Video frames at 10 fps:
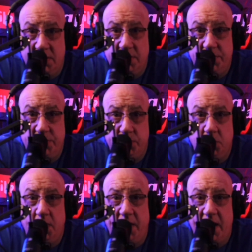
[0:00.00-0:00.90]
This is
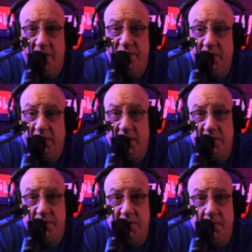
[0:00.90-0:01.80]
what we have for
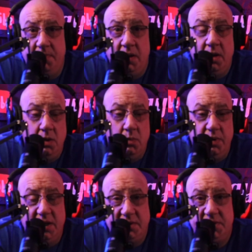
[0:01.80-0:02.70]
leadership. We
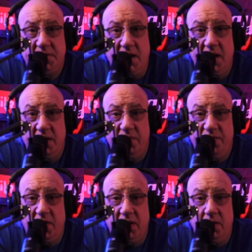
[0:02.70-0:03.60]
got this guy in the
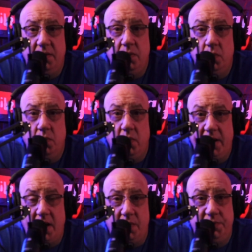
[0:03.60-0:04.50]
fucking
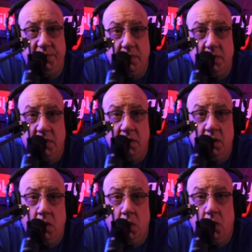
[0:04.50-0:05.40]
White House
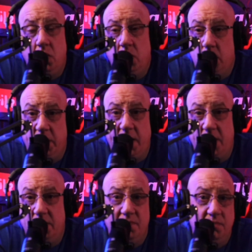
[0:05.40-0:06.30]
who,
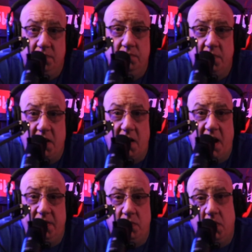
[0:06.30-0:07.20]
again,
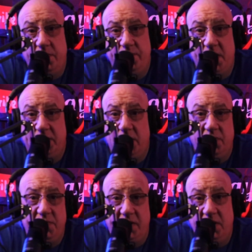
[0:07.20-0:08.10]
I quite frankly
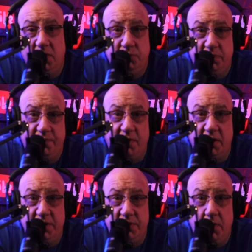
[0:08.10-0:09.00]
don't think he knows what the
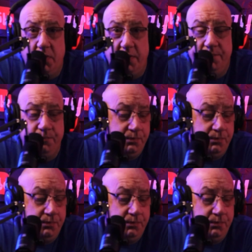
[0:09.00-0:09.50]
fuck he's doing.